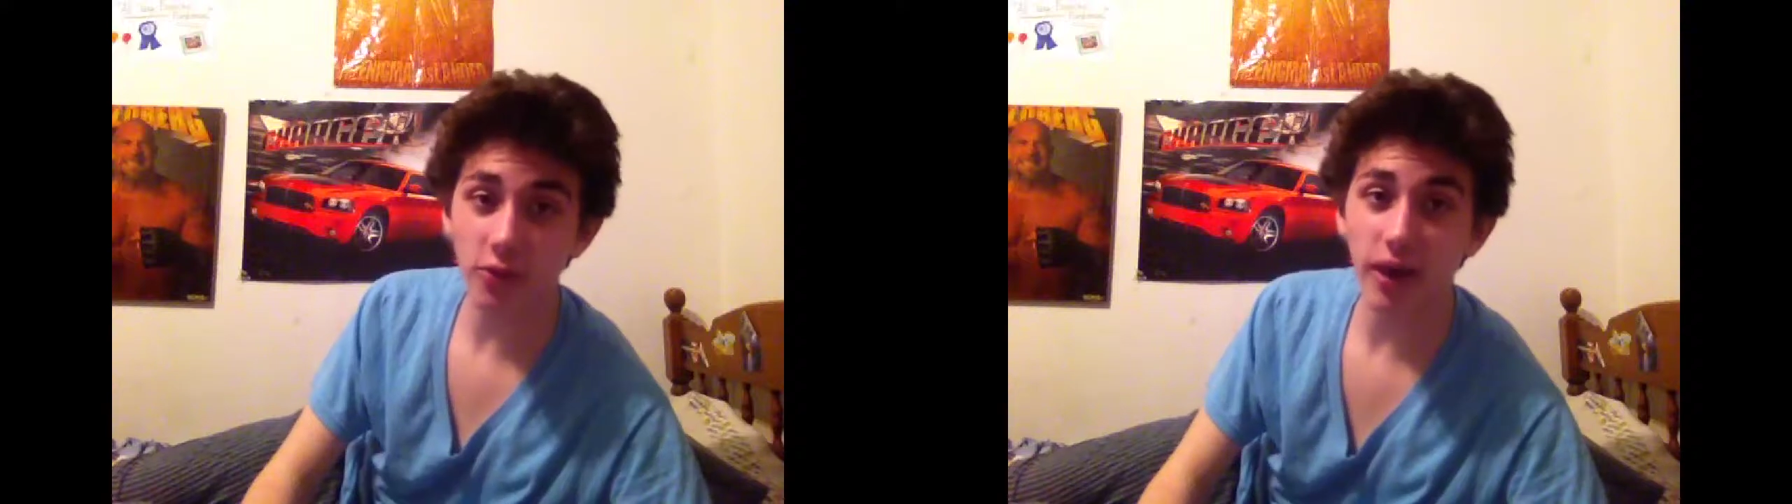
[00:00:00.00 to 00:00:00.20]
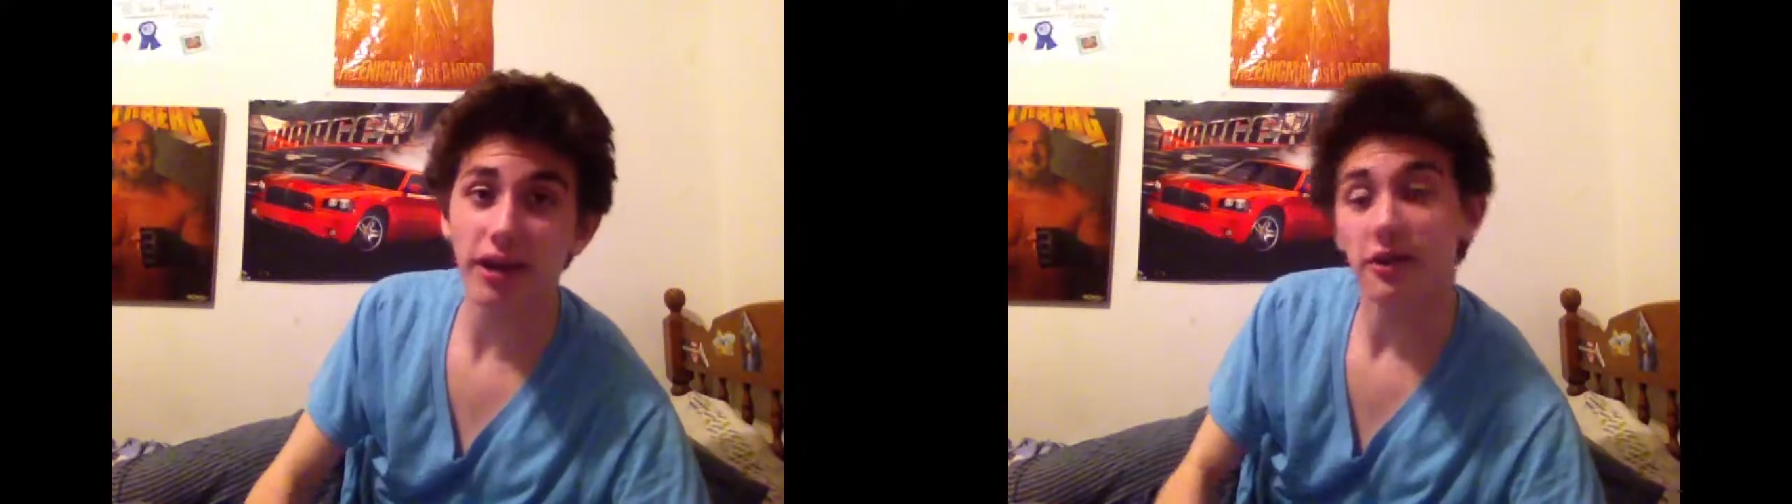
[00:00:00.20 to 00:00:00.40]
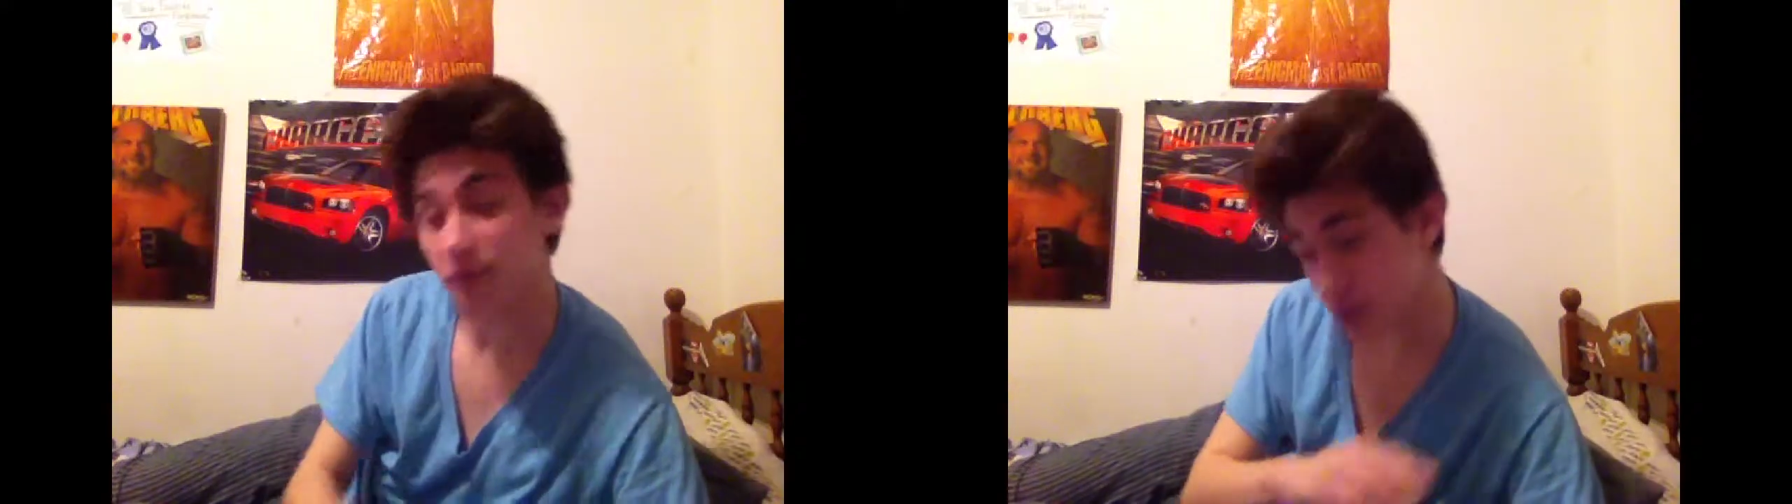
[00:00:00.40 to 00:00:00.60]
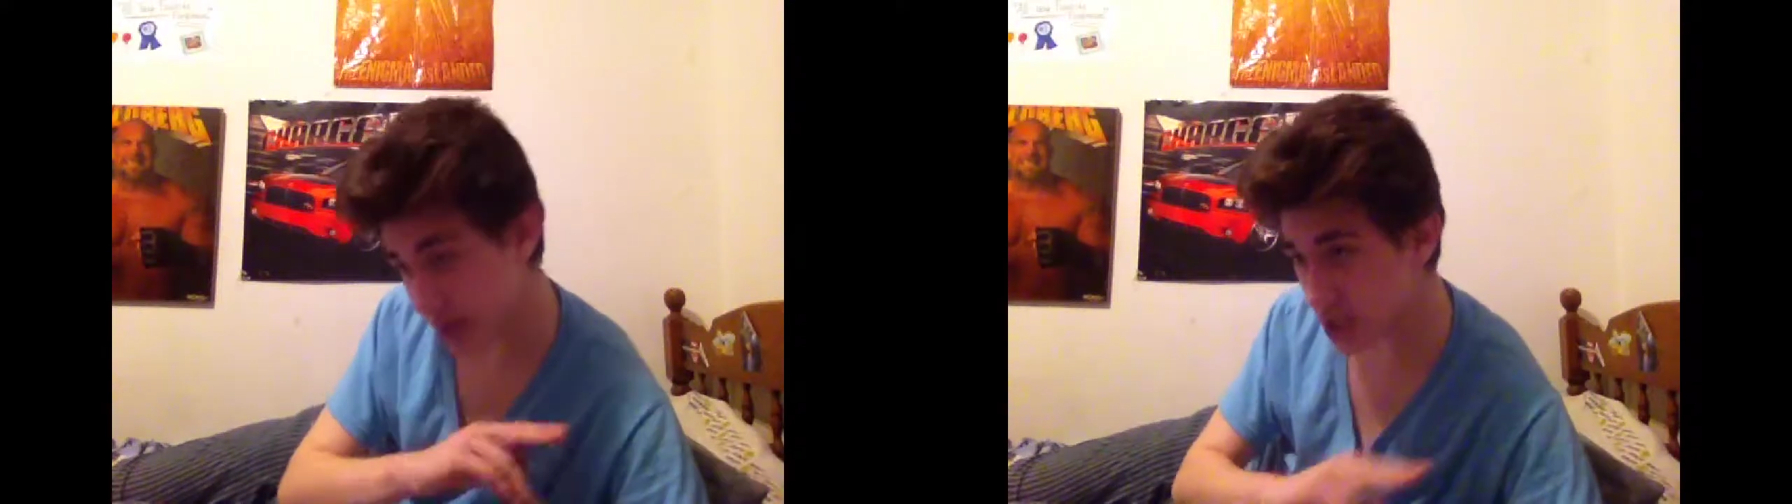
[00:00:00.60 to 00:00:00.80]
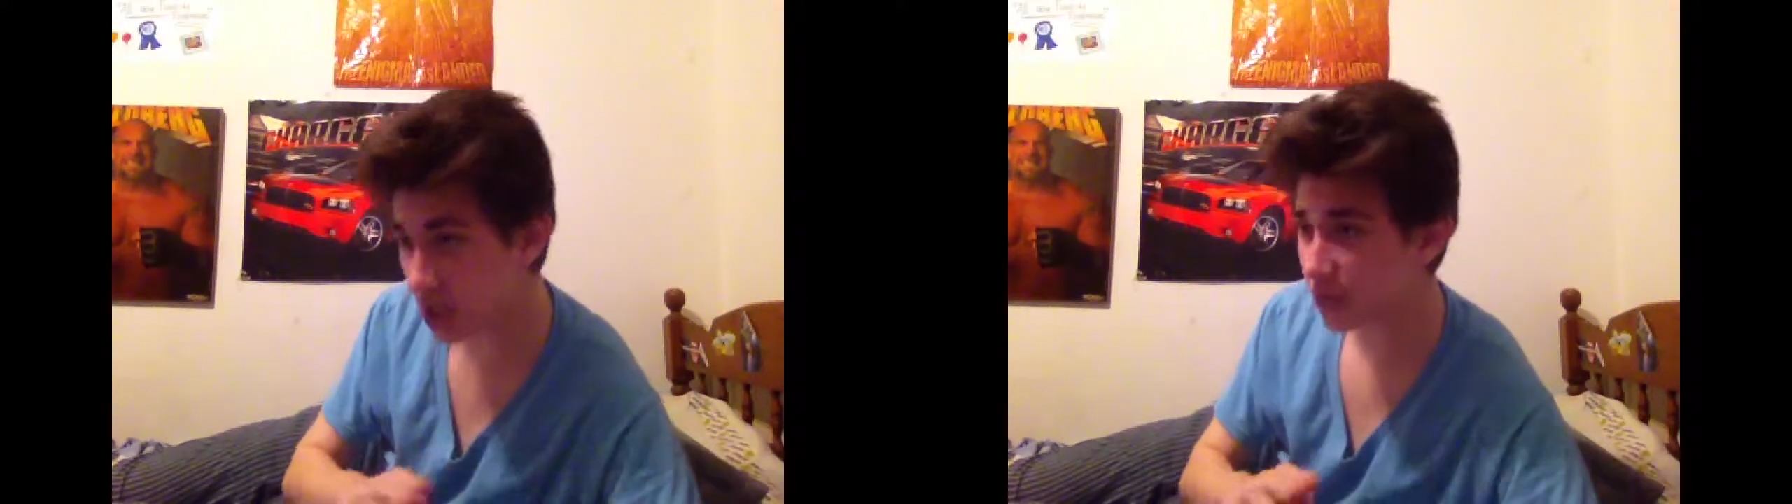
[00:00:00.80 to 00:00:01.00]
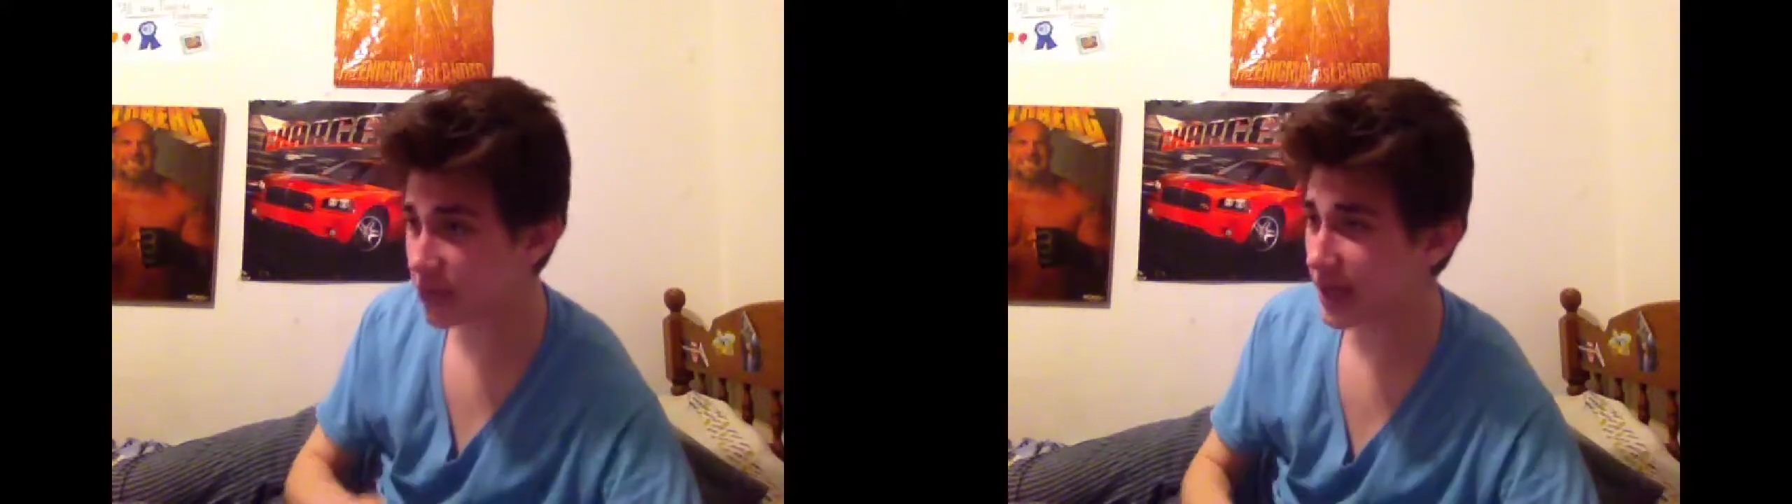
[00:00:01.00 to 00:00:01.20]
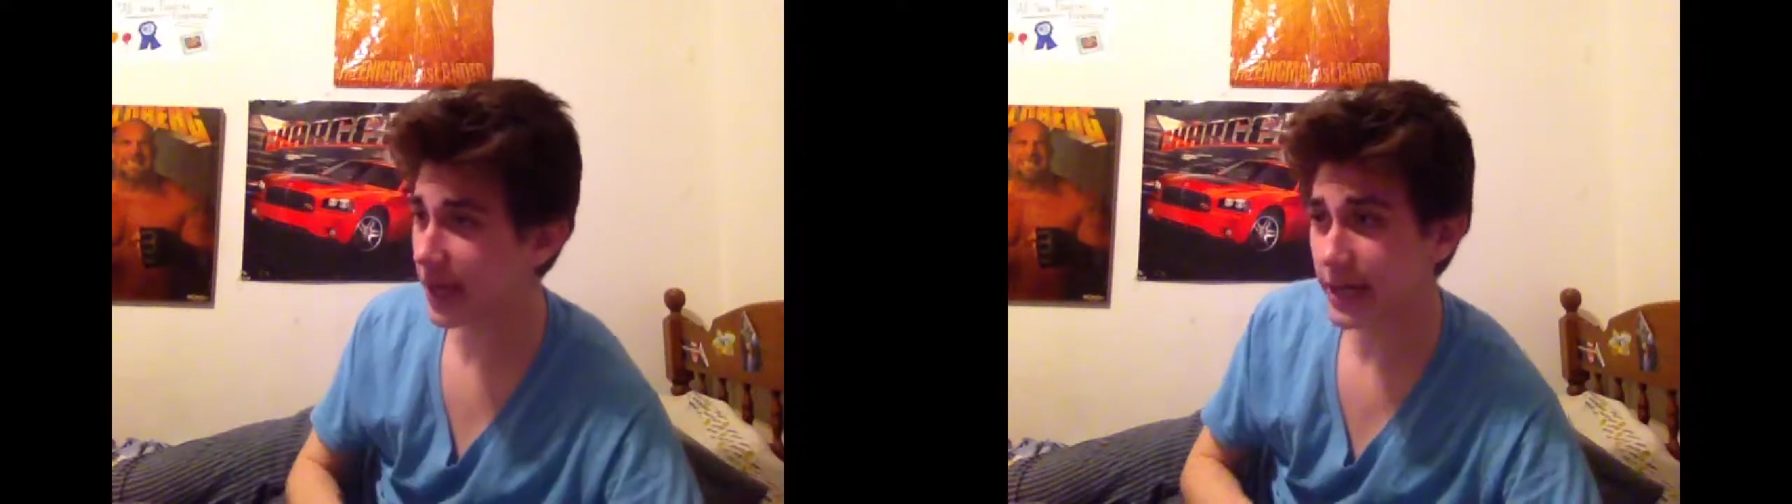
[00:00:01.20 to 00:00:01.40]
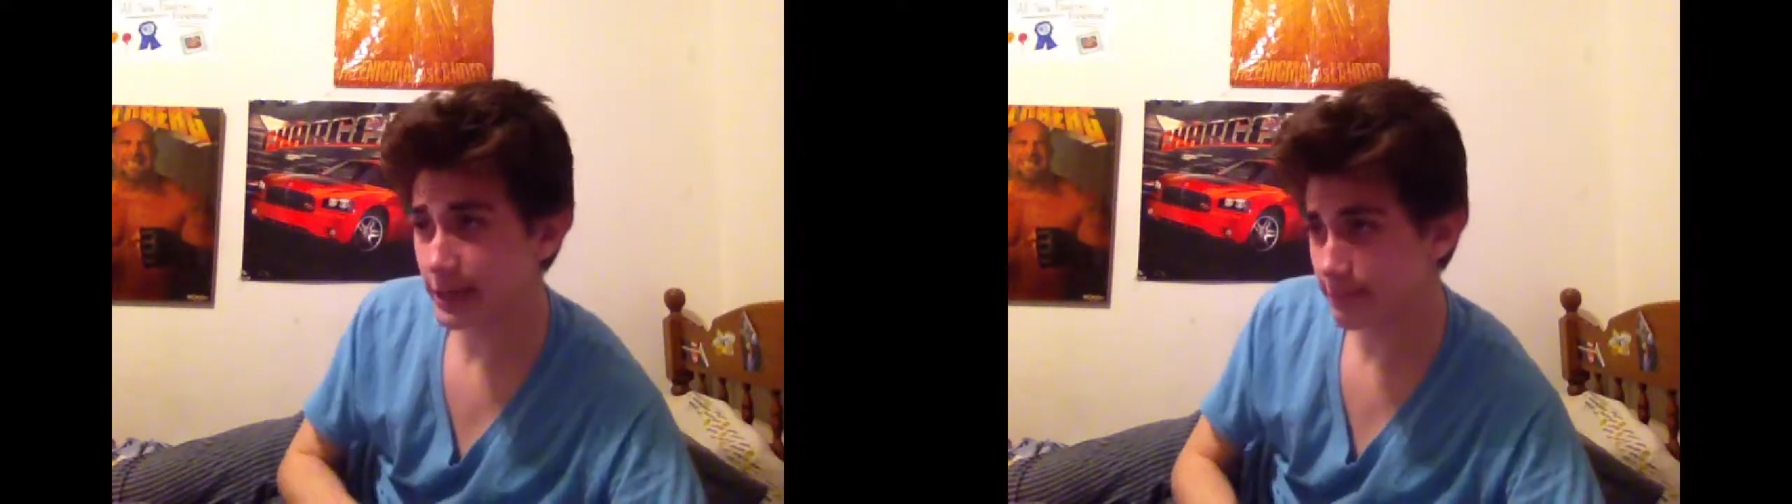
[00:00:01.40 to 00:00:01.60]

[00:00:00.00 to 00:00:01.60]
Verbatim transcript: rant for another day